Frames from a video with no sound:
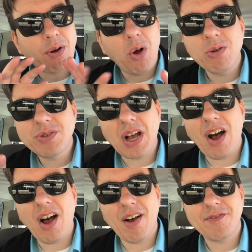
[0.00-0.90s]
pulls
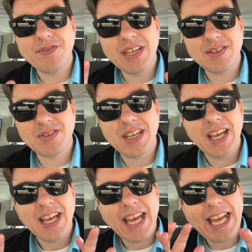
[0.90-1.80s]
off this,
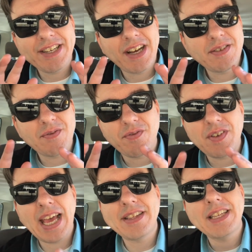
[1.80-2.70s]
it doesn't,
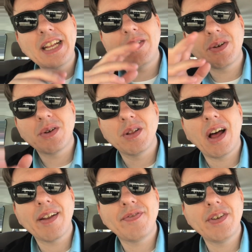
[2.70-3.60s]
it, you know, there were a
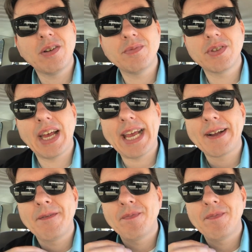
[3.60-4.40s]
lot of films like,